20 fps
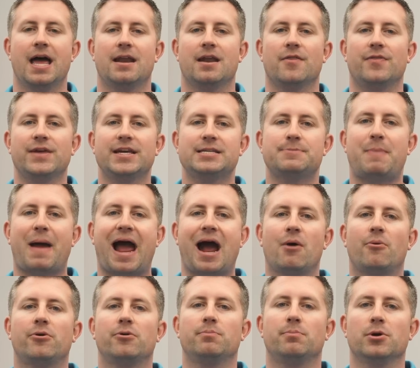Now, these
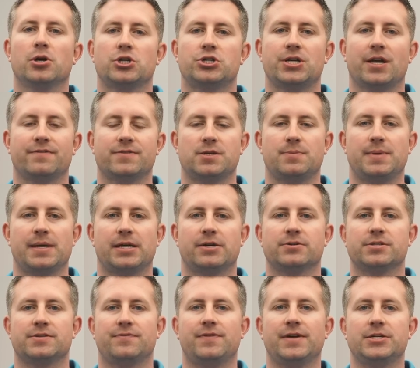powered bookshelf
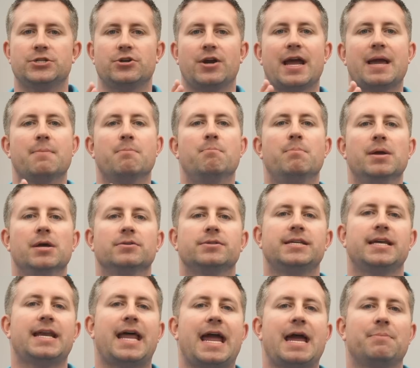speakers feature a
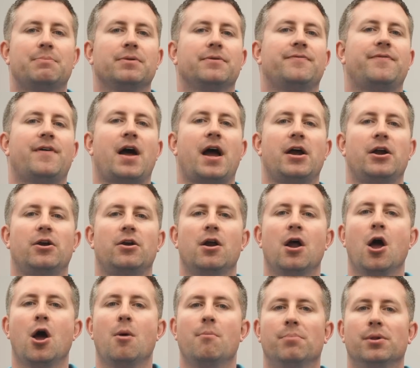built-in amplifier,
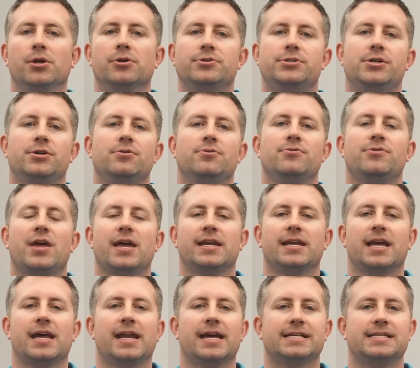Bluetooth,
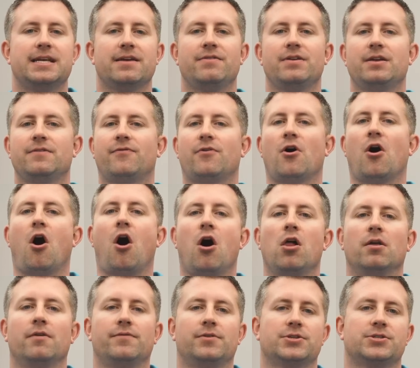and connectivity for
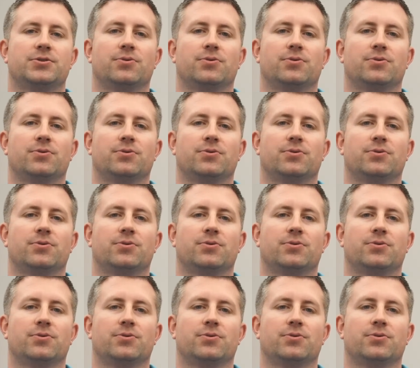all of your